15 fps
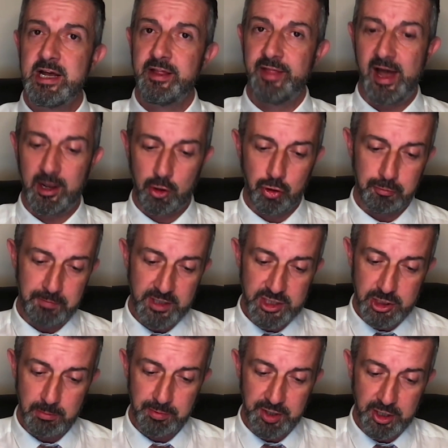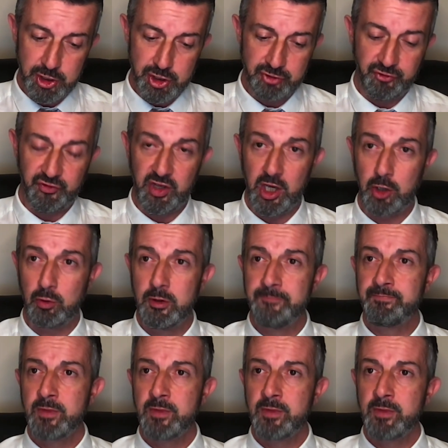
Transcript: that could be something just for you.